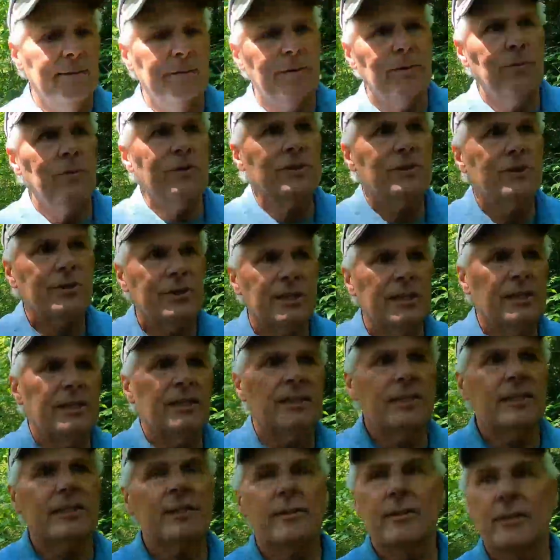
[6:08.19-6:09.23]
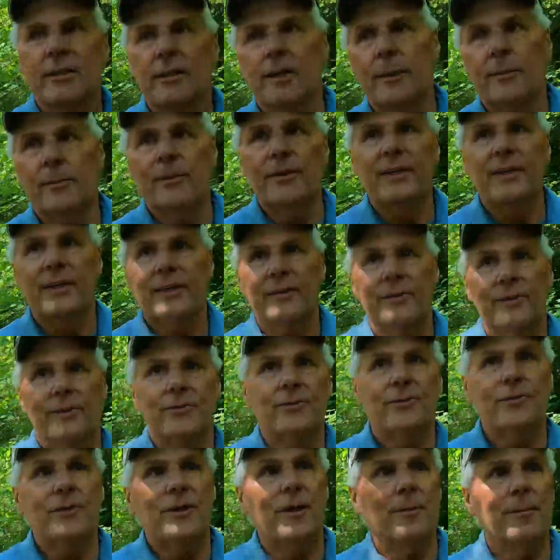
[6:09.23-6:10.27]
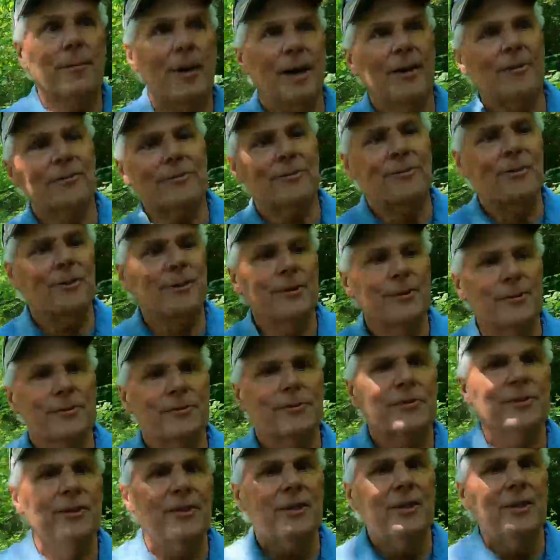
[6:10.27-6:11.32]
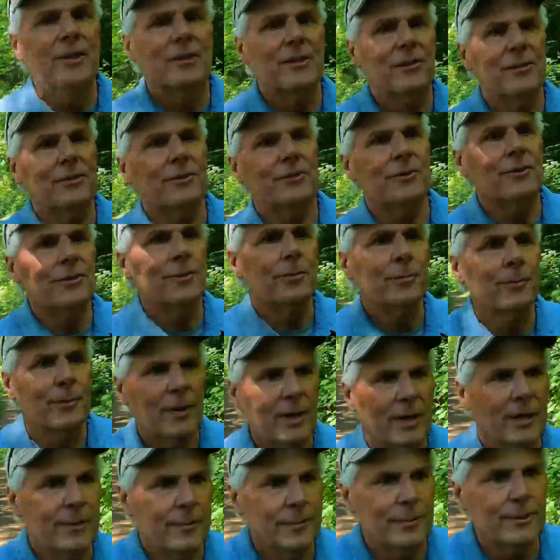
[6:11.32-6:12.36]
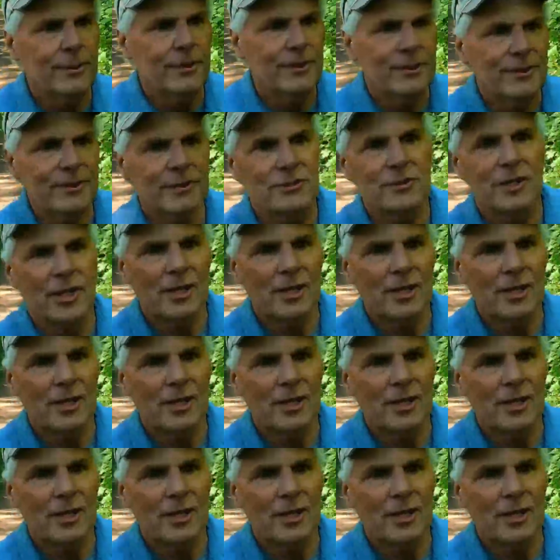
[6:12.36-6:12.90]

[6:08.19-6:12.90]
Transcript: I mean, once you get here up and down those mountain roads, you do a pretty good